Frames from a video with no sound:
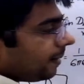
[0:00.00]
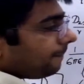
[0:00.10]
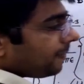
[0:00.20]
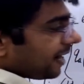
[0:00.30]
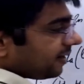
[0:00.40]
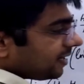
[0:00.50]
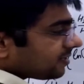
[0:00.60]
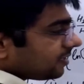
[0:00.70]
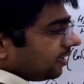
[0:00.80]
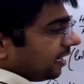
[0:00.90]

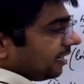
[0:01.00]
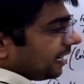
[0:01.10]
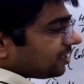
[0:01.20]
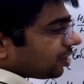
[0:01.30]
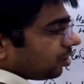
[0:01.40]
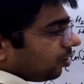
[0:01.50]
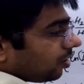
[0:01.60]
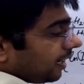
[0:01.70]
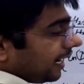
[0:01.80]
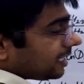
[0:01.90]
minus natural
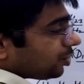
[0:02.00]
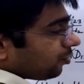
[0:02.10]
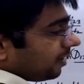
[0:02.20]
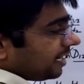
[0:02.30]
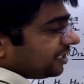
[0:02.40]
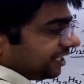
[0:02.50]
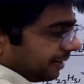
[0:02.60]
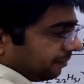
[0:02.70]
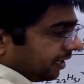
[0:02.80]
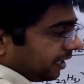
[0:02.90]
log H equivalent
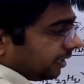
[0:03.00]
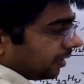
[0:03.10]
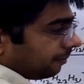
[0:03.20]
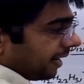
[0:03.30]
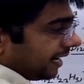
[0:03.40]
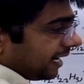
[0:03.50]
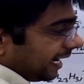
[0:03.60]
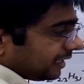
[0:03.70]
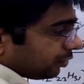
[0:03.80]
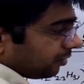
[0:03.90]
GMD by
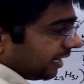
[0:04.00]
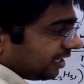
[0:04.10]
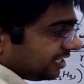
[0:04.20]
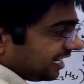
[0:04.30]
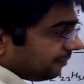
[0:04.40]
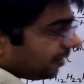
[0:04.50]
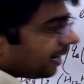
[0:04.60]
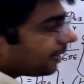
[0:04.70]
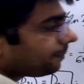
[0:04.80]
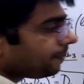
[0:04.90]
H equivalent
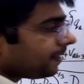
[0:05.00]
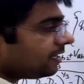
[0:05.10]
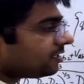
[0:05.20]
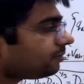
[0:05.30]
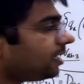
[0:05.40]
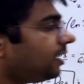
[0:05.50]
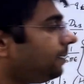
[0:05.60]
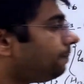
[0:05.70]
GMR. Similarly,